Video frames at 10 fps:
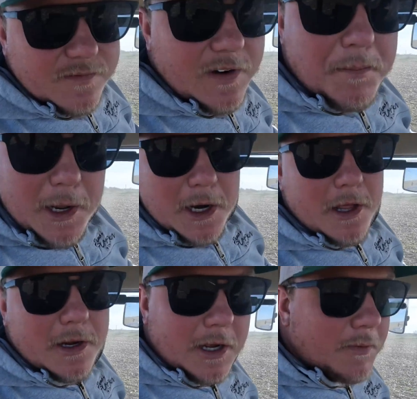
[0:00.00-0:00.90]
Find me
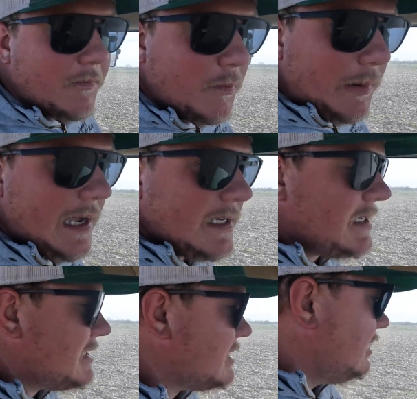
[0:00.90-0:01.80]
another good one for planting
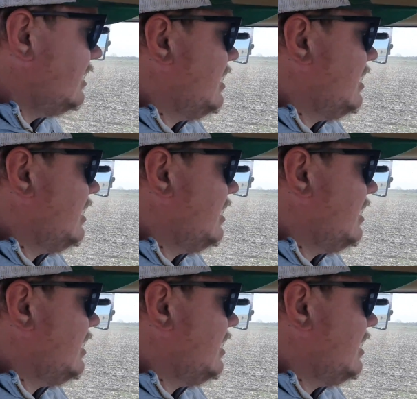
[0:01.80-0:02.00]
season.